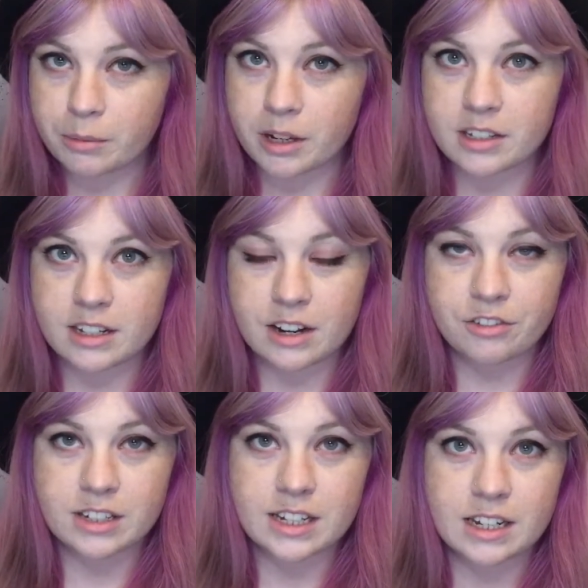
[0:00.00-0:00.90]
because I'd
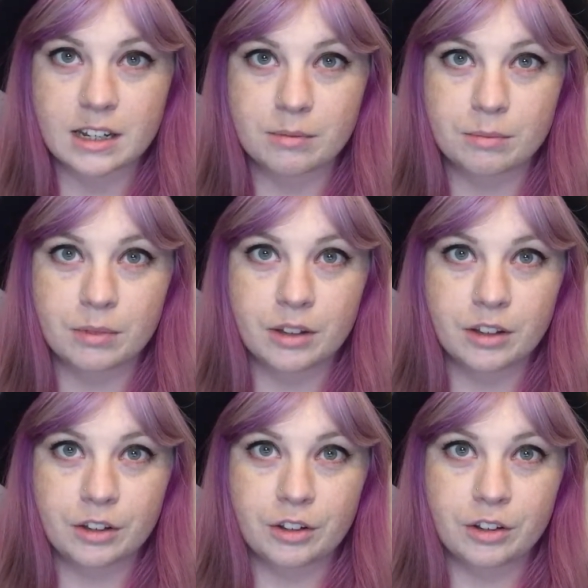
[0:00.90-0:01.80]
never seen him
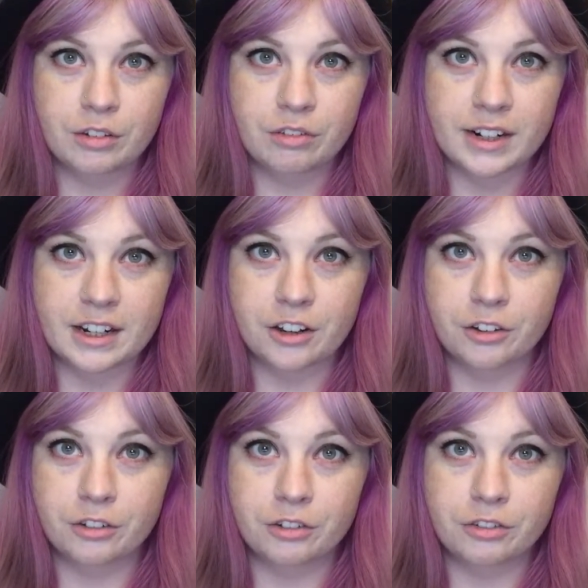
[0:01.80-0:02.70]
really
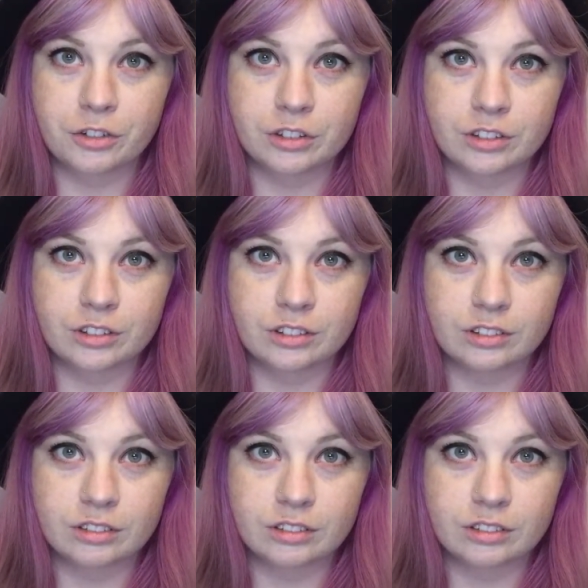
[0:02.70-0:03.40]
go full